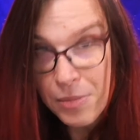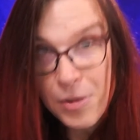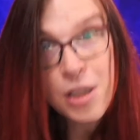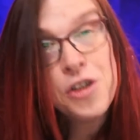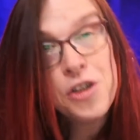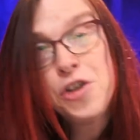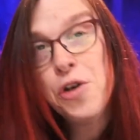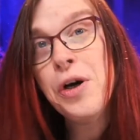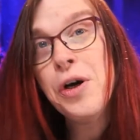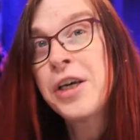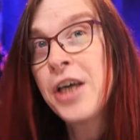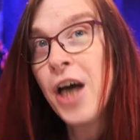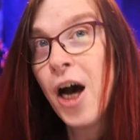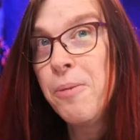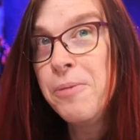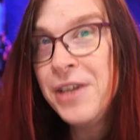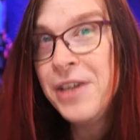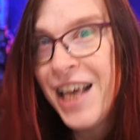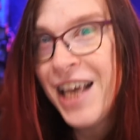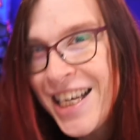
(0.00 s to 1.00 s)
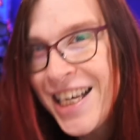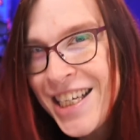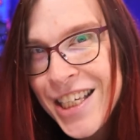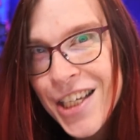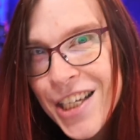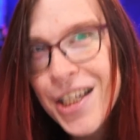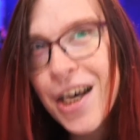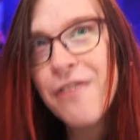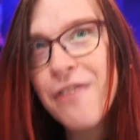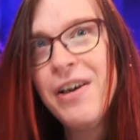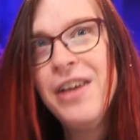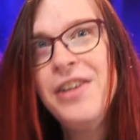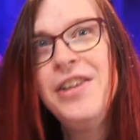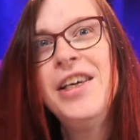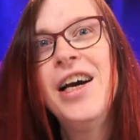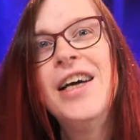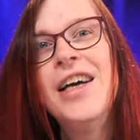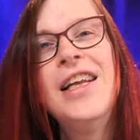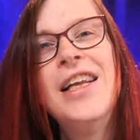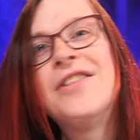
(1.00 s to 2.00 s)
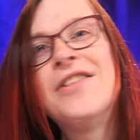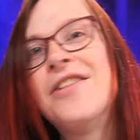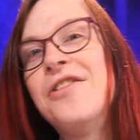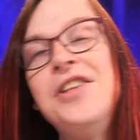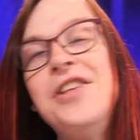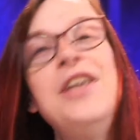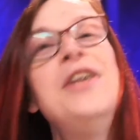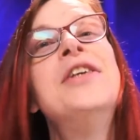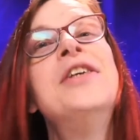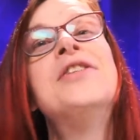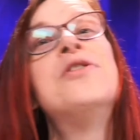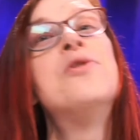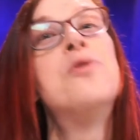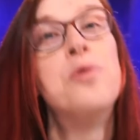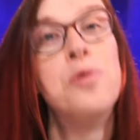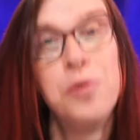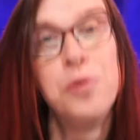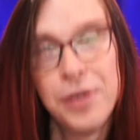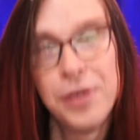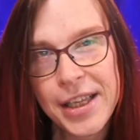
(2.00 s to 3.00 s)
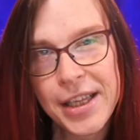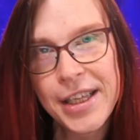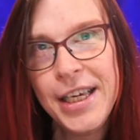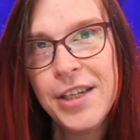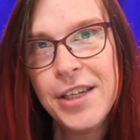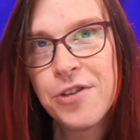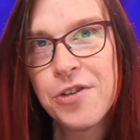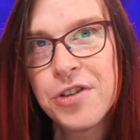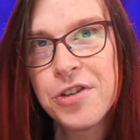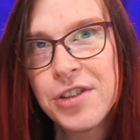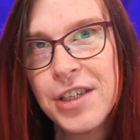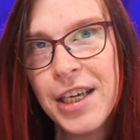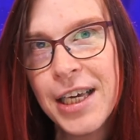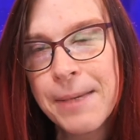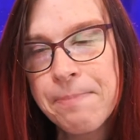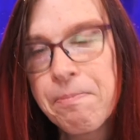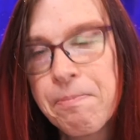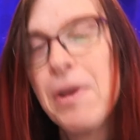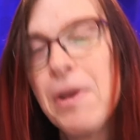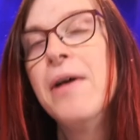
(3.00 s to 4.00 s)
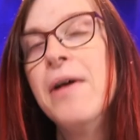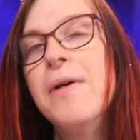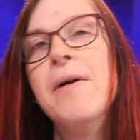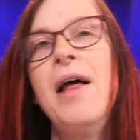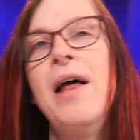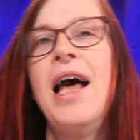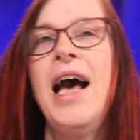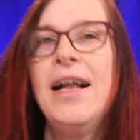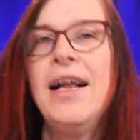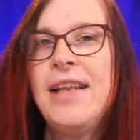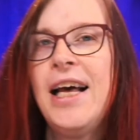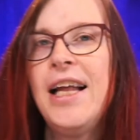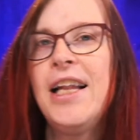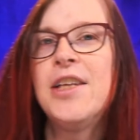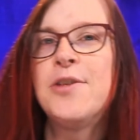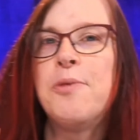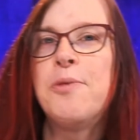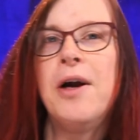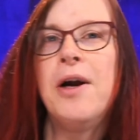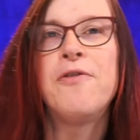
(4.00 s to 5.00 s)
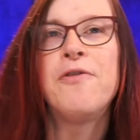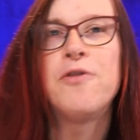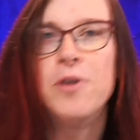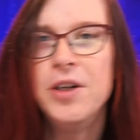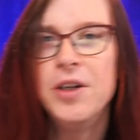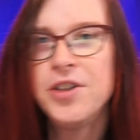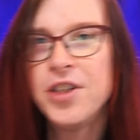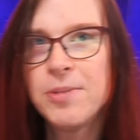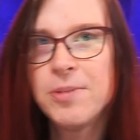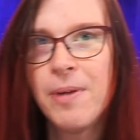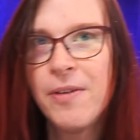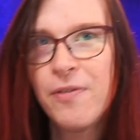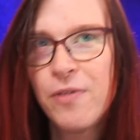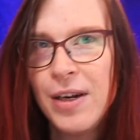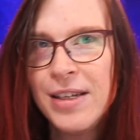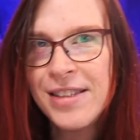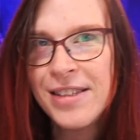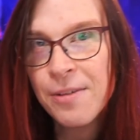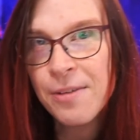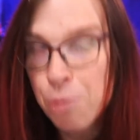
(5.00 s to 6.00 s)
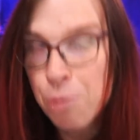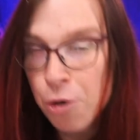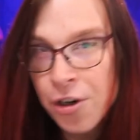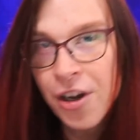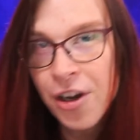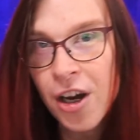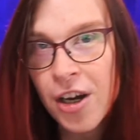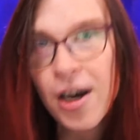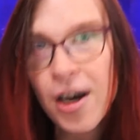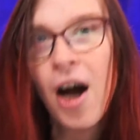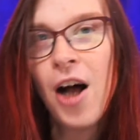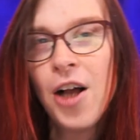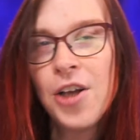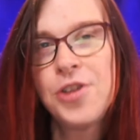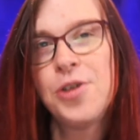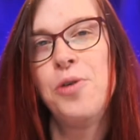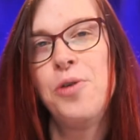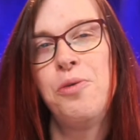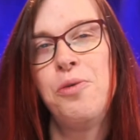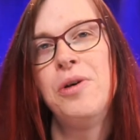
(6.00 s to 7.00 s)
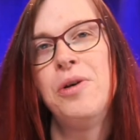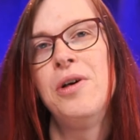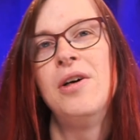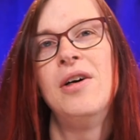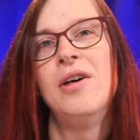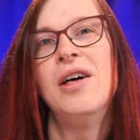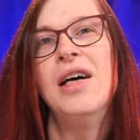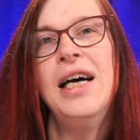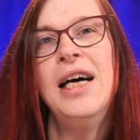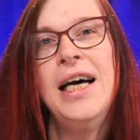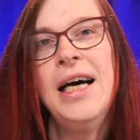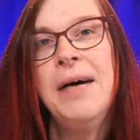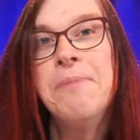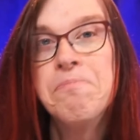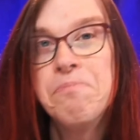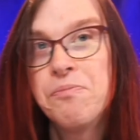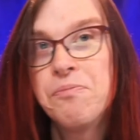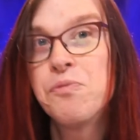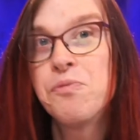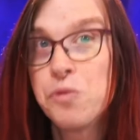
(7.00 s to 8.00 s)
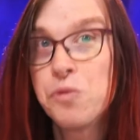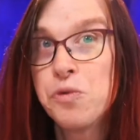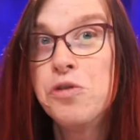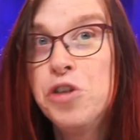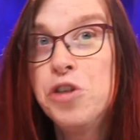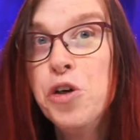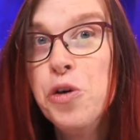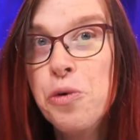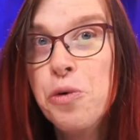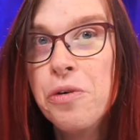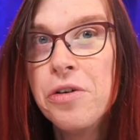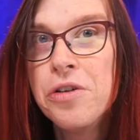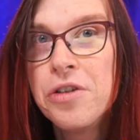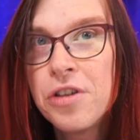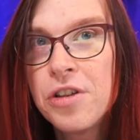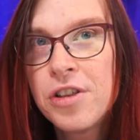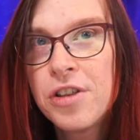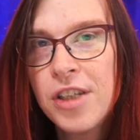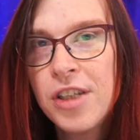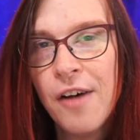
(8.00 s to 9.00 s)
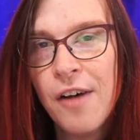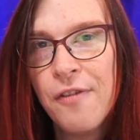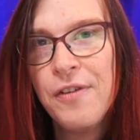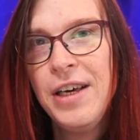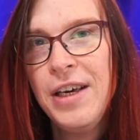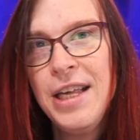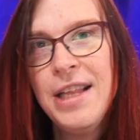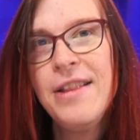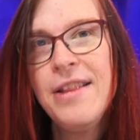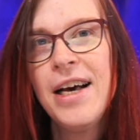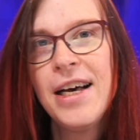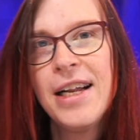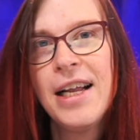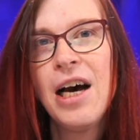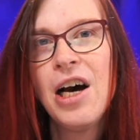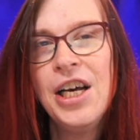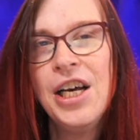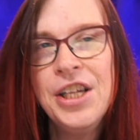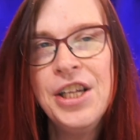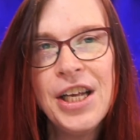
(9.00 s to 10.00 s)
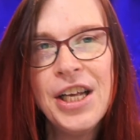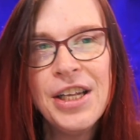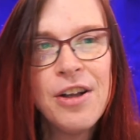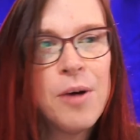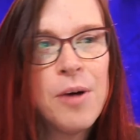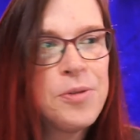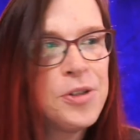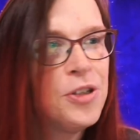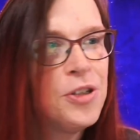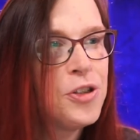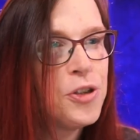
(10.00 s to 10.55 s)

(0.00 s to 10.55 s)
So a combination of NDI and SRT is really interesting. And that is where, for instance, my friends at Burdock also do stuff in that option.